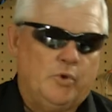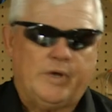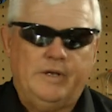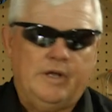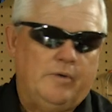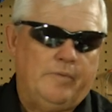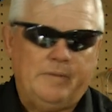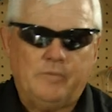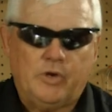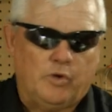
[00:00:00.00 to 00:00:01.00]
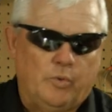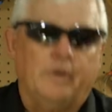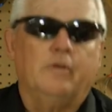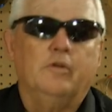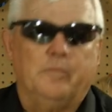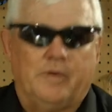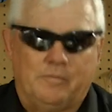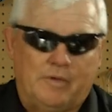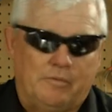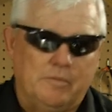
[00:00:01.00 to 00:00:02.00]
Okay, now I'm gonna go on
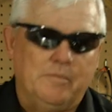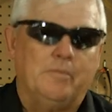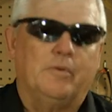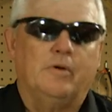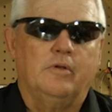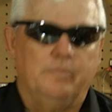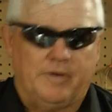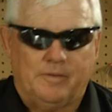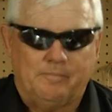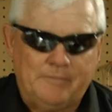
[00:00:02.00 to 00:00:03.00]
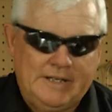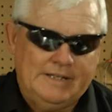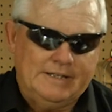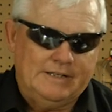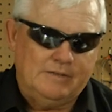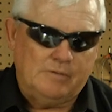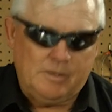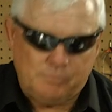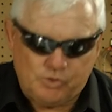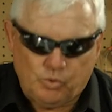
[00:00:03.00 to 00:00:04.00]
aluminum. Now remember, aluminum
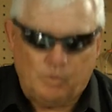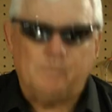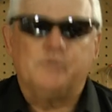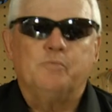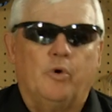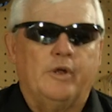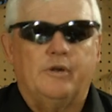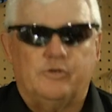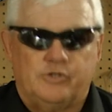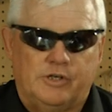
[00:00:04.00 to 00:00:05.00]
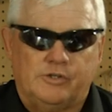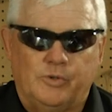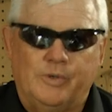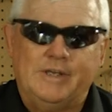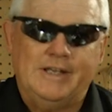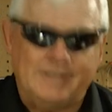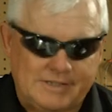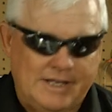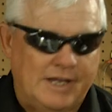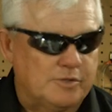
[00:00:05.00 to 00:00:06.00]
absorbs more energy, so
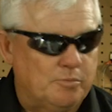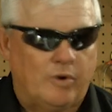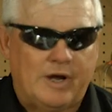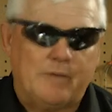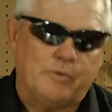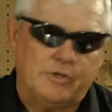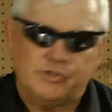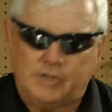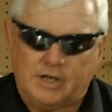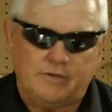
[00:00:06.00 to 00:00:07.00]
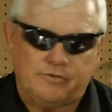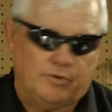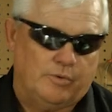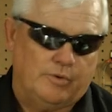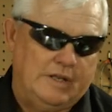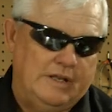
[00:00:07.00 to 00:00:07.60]
it takes more amperage to cut through.